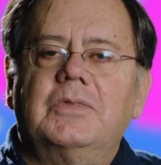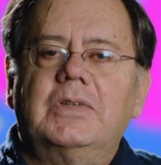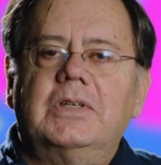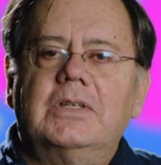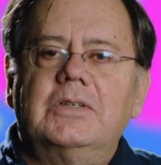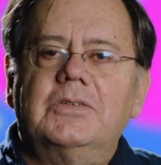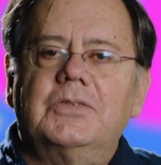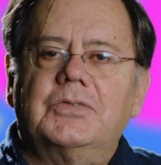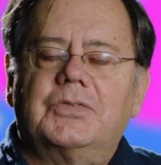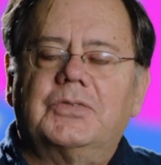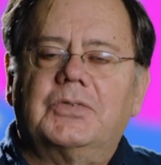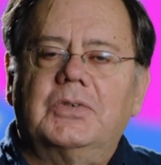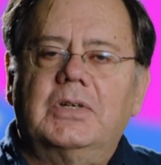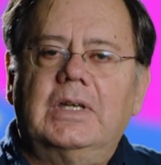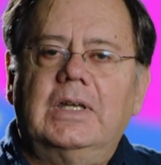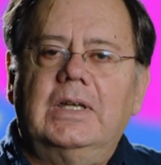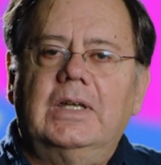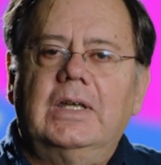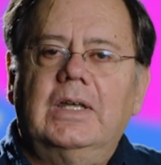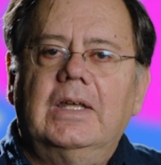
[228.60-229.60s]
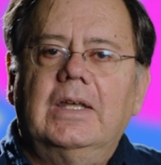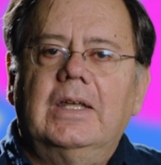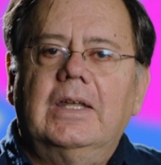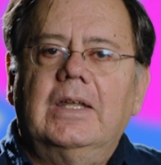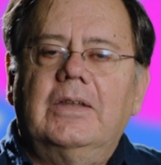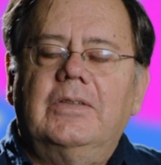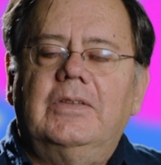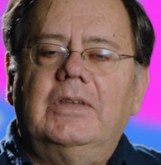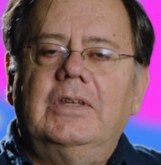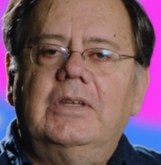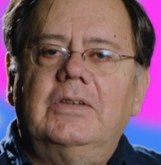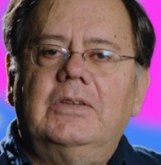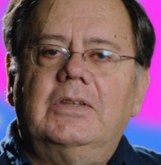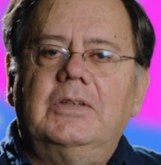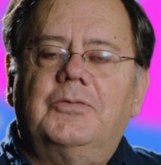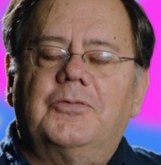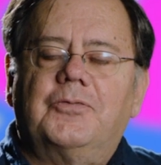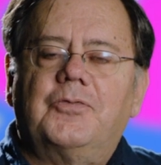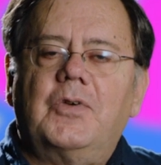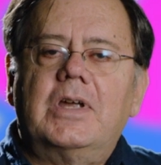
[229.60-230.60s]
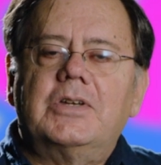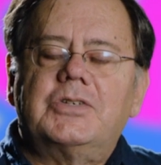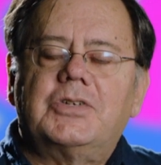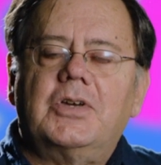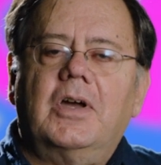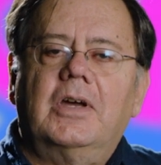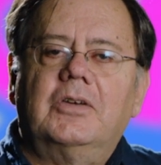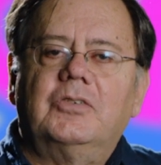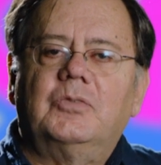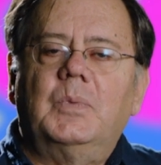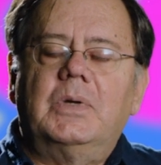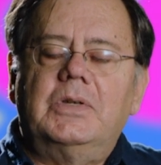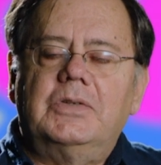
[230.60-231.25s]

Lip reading: of the industry, the franchise